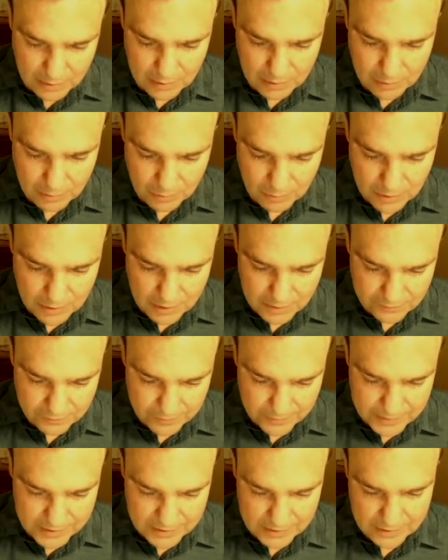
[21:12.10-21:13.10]
we're going to have to
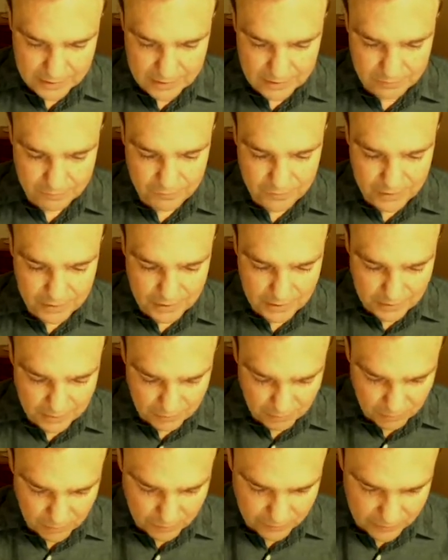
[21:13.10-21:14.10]
make a funny
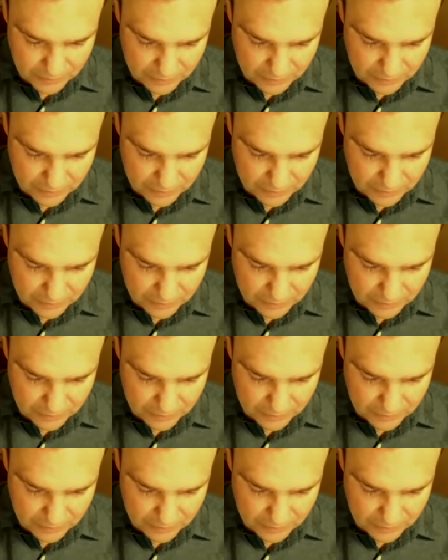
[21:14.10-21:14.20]
sort of an